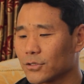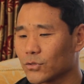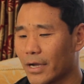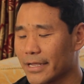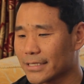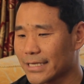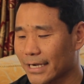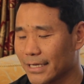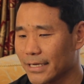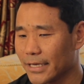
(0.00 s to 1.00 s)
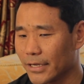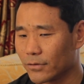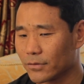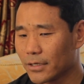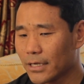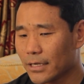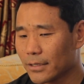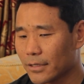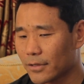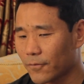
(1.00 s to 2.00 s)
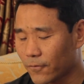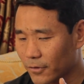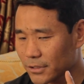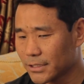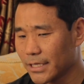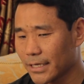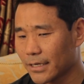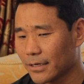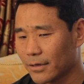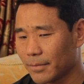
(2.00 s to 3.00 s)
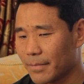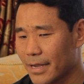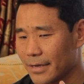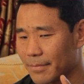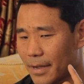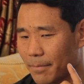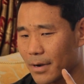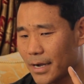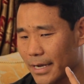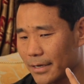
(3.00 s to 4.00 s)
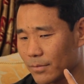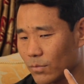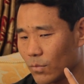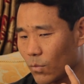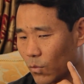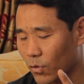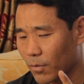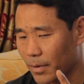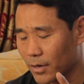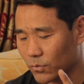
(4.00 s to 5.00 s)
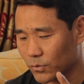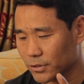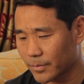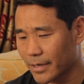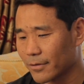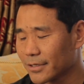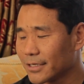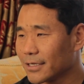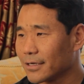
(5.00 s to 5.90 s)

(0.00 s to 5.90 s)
So I exactly knew that the first thing in my mind more about was about